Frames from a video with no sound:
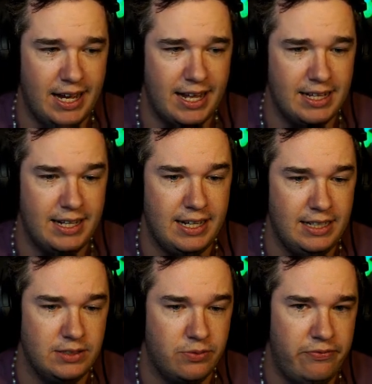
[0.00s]
I think
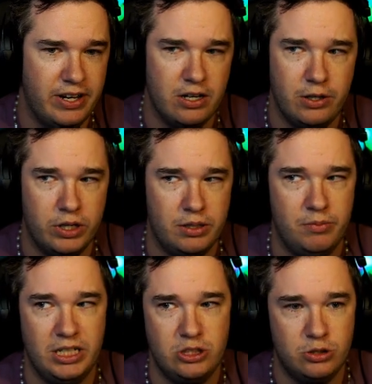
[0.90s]
he's very
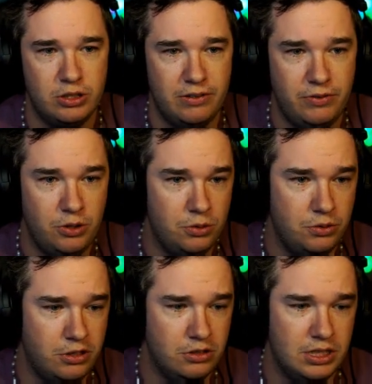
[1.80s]
one-dimensional. If you
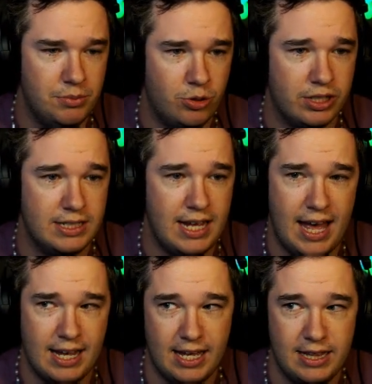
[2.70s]
use him on
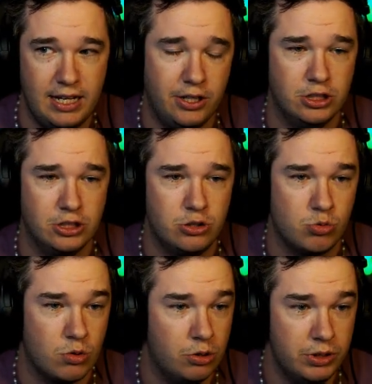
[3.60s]
attack, I think you're just
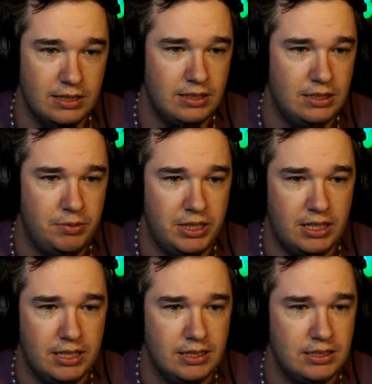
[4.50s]
throwing, to be
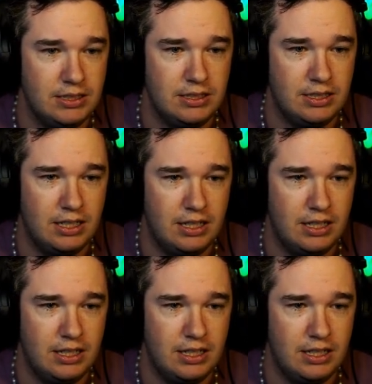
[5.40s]
honest.